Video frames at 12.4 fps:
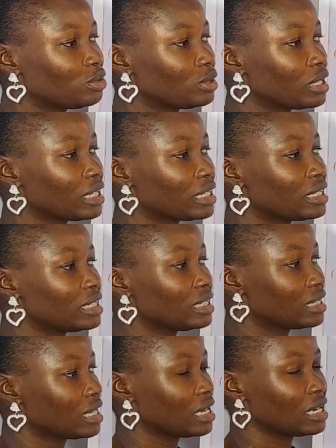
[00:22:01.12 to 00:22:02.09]
you think
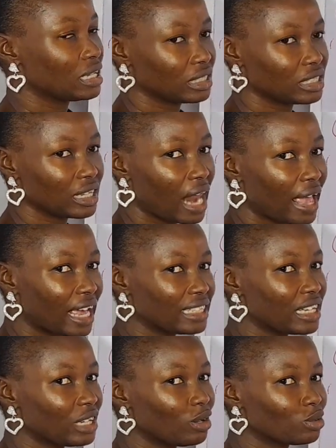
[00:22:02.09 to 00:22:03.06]
this thing is. Like I
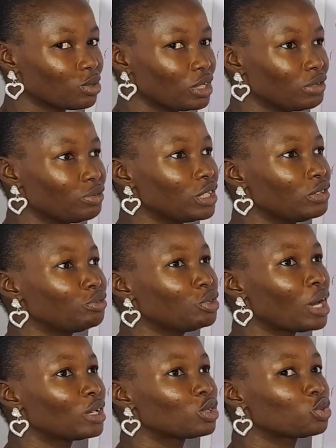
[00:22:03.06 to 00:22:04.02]
said also, even if
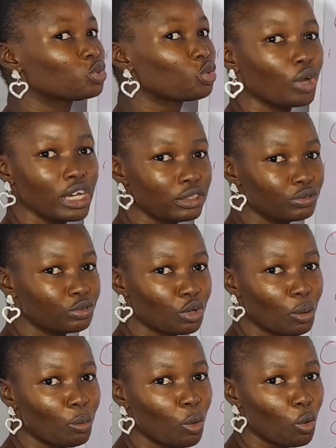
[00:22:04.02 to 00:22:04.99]
you are sewing
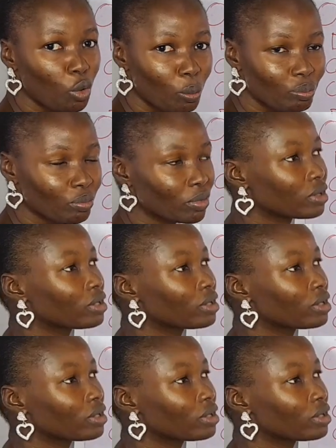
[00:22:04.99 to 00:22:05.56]
from home,